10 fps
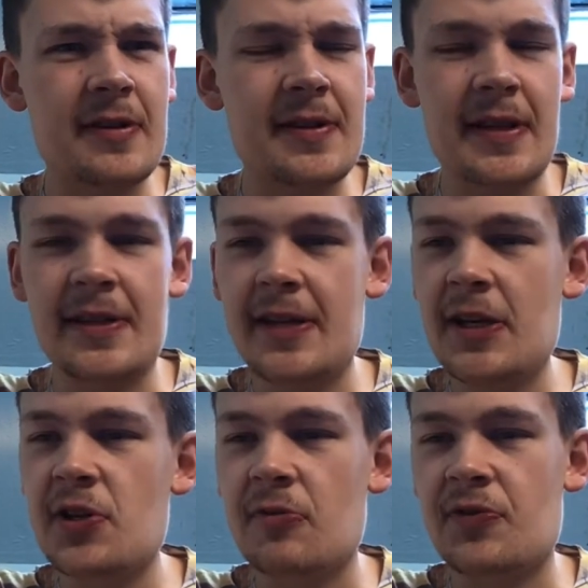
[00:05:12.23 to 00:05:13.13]

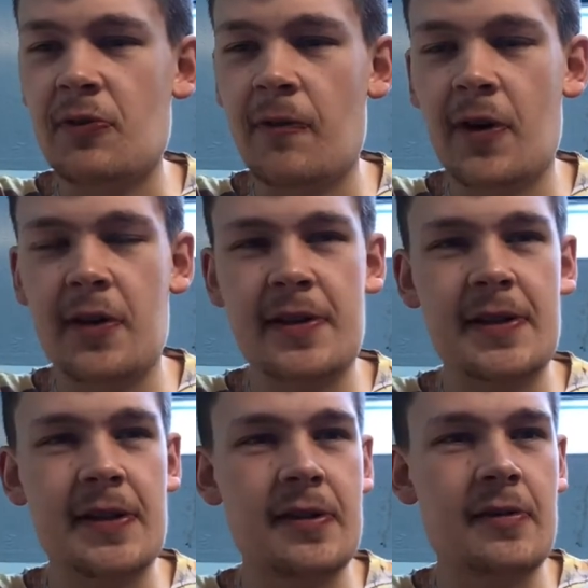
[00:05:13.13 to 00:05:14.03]
sensational so far this
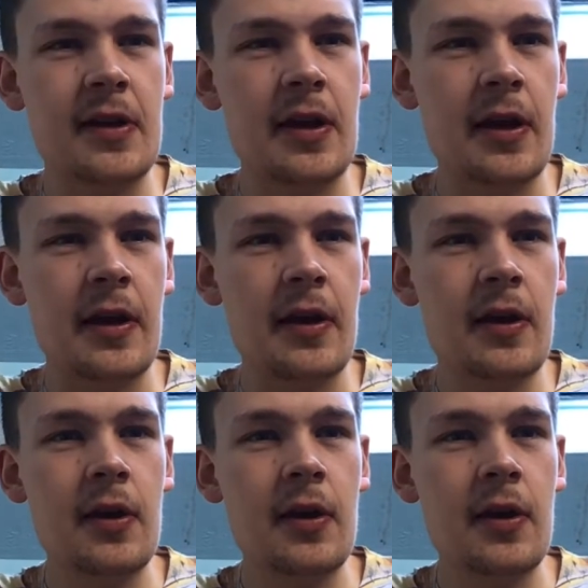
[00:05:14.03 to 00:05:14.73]
season.